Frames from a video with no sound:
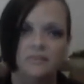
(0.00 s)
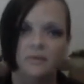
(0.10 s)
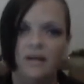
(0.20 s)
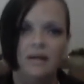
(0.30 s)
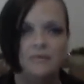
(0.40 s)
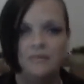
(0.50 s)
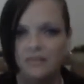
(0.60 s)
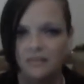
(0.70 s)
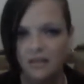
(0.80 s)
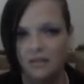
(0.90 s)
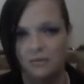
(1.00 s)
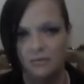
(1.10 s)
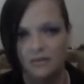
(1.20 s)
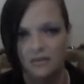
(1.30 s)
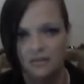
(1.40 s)
You have to let it
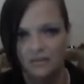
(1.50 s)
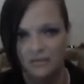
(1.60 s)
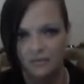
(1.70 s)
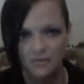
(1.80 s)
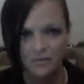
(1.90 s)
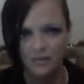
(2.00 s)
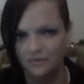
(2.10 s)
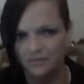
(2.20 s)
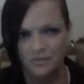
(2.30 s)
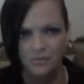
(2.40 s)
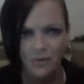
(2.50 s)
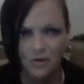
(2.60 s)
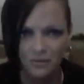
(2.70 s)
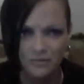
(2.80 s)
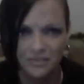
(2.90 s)
go. I mean, you're not just going to
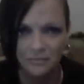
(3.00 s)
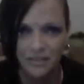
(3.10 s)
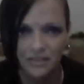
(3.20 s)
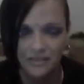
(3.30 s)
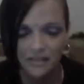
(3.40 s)
walk up to somebody